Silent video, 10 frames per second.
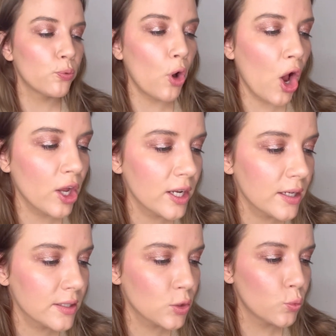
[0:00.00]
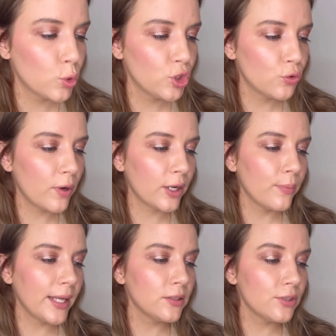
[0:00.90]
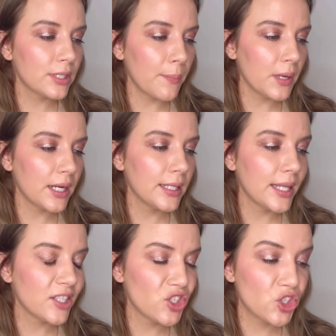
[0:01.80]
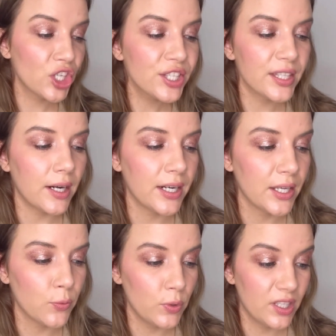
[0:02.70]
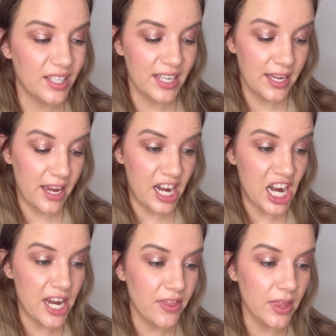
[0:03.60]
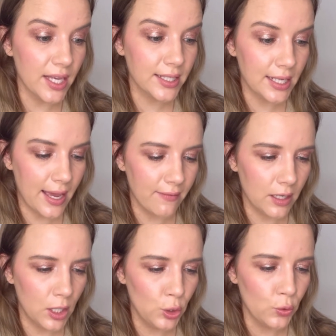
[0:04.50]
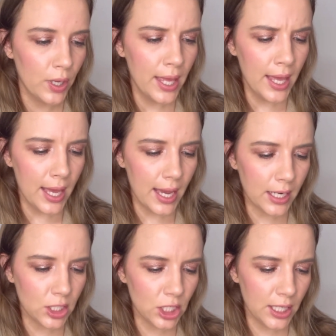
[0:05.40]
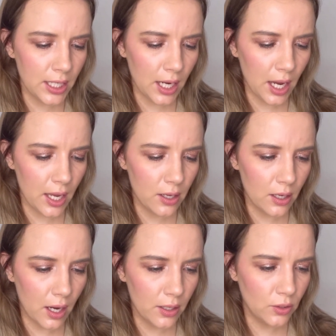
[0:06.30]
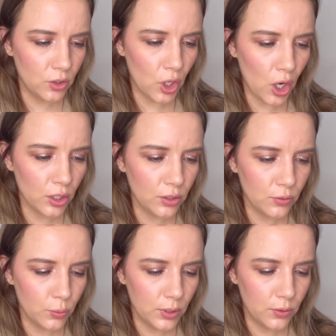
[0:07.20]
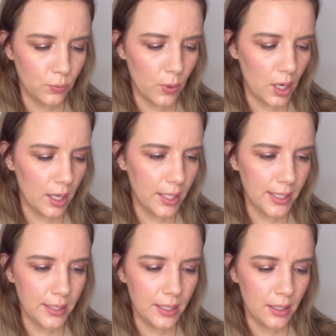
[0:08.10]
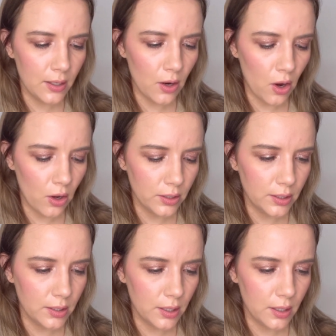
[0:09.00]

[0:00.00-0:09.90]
products would you recommend to somebody that's just starting with skincare and doesn't have a clue? Actually, I talked with one lady on